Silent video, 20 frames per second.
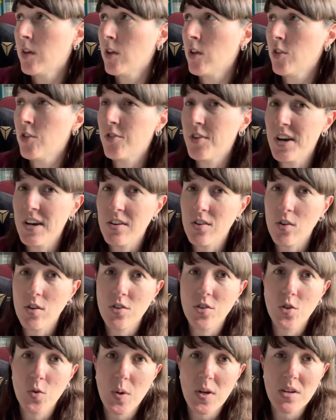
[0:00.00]
three dollars
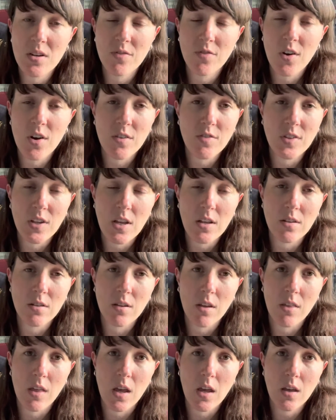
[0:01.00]
twenty five cents I
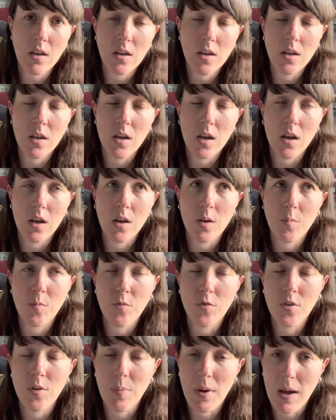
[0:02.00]
think um,
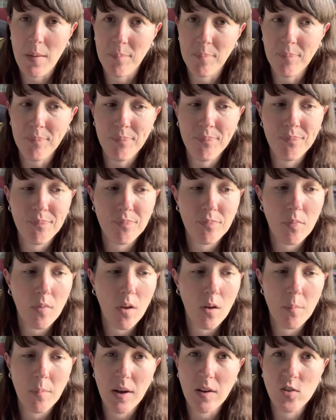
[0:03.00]
for the pattern,
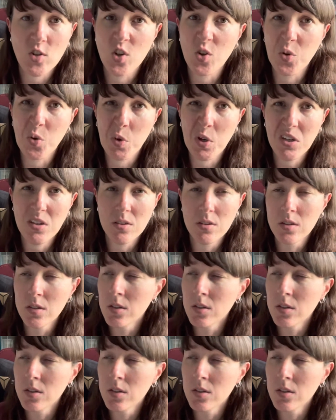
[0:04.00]
about two quid.